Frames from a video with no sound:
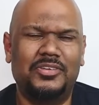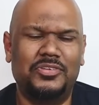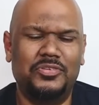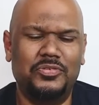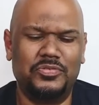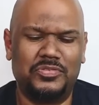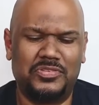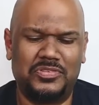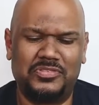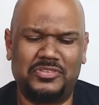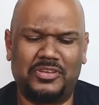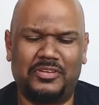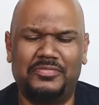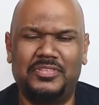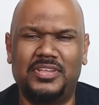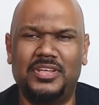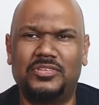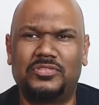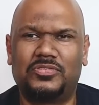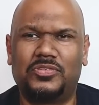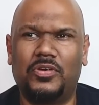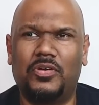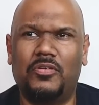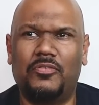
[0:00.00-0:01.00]
uses of
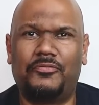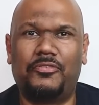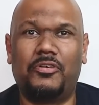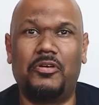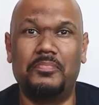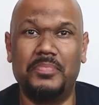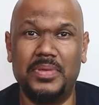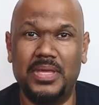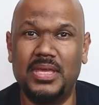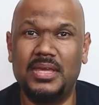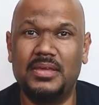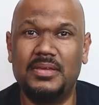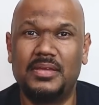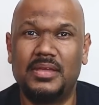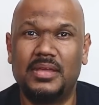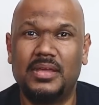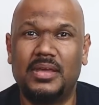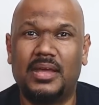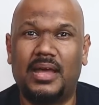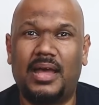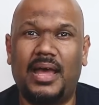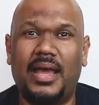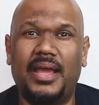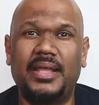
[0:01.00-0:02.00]
this. So for me,
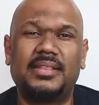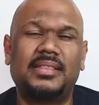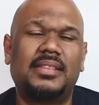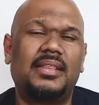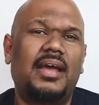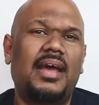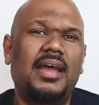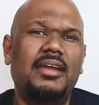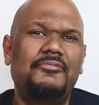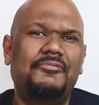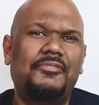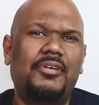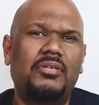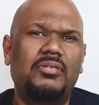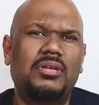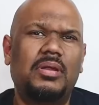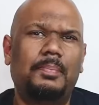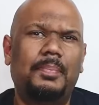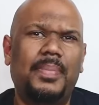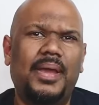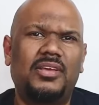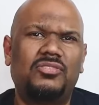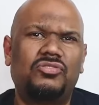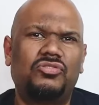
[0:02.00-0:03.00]
I found
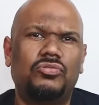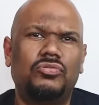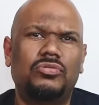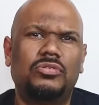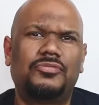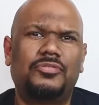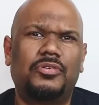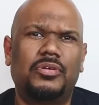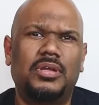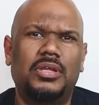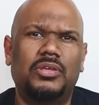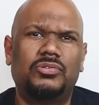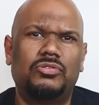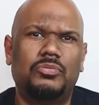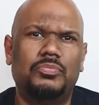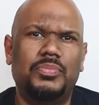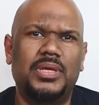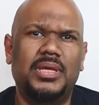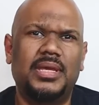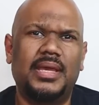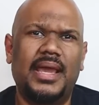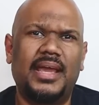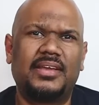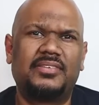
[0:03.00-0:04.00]
the best use for this
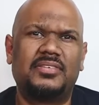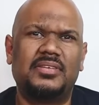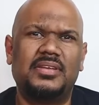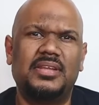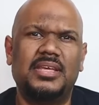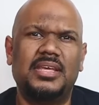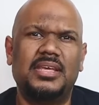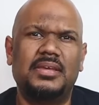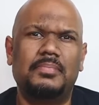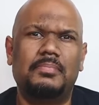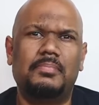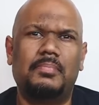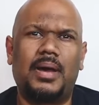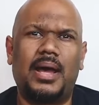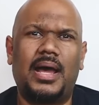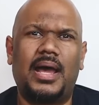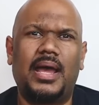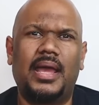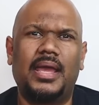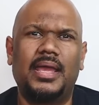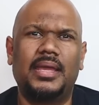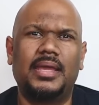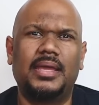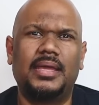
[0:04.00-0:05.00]
would be actually
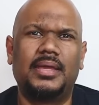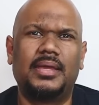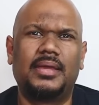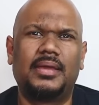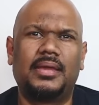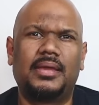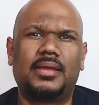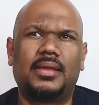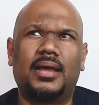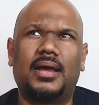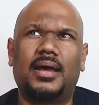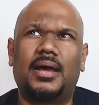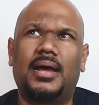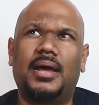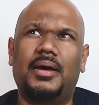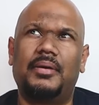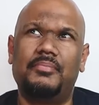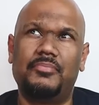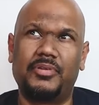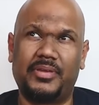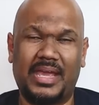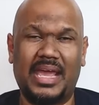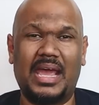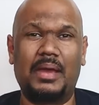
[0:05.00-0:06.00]
my
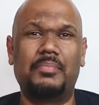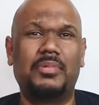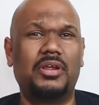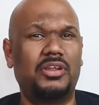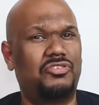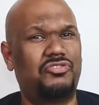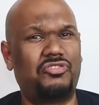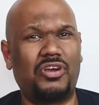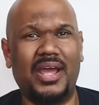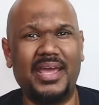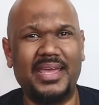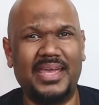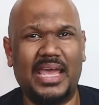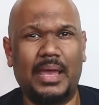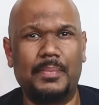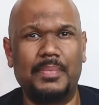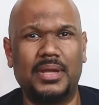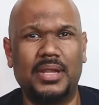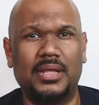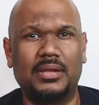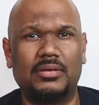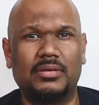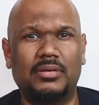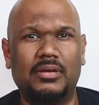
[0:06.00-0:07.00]
camera dry
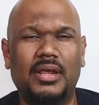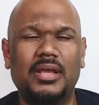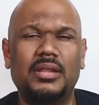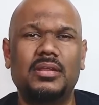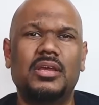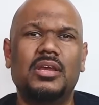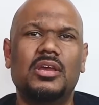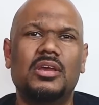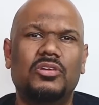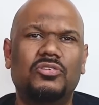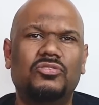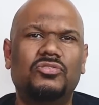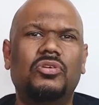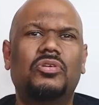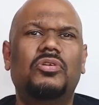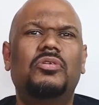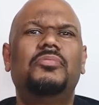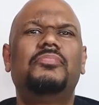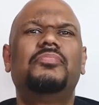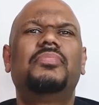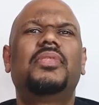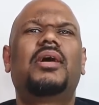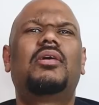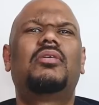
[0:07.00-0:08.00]
cabinet, right?
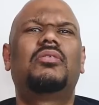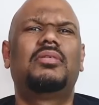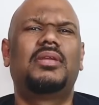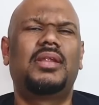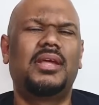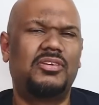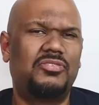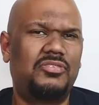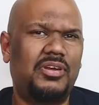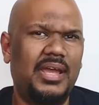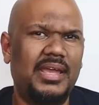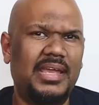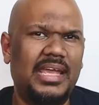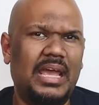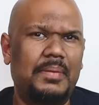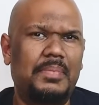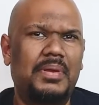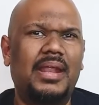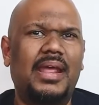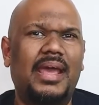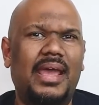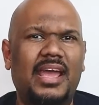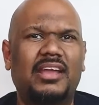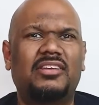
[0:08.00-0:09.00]
So now the dry
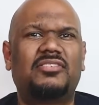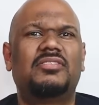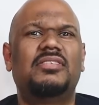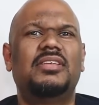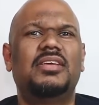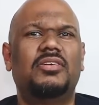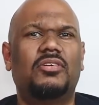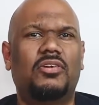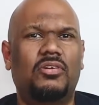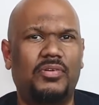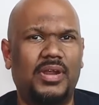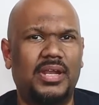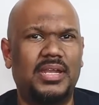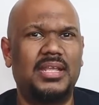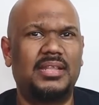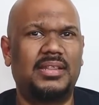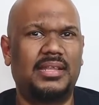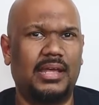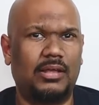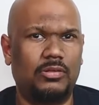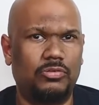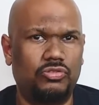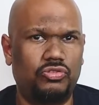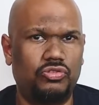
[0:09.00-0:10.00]
cabinet actually
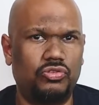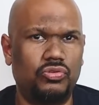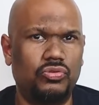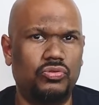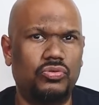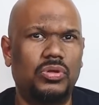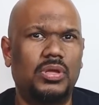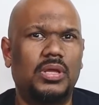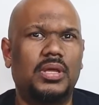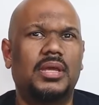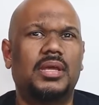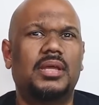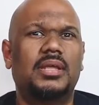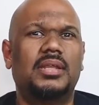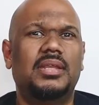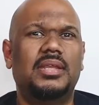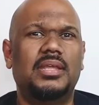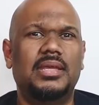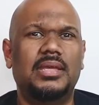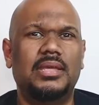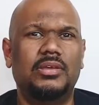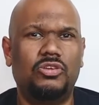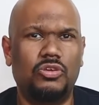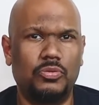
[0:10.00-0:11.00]
already tells you
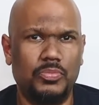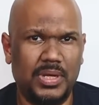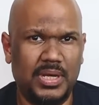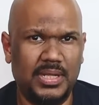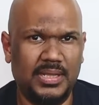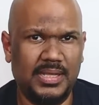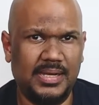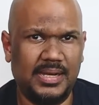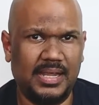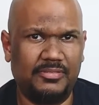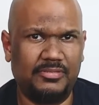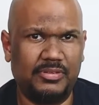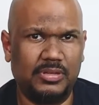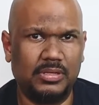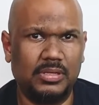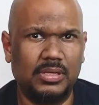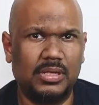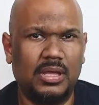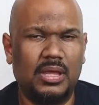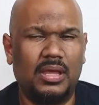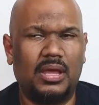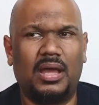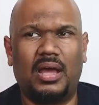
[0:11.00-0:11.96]
the humidity level,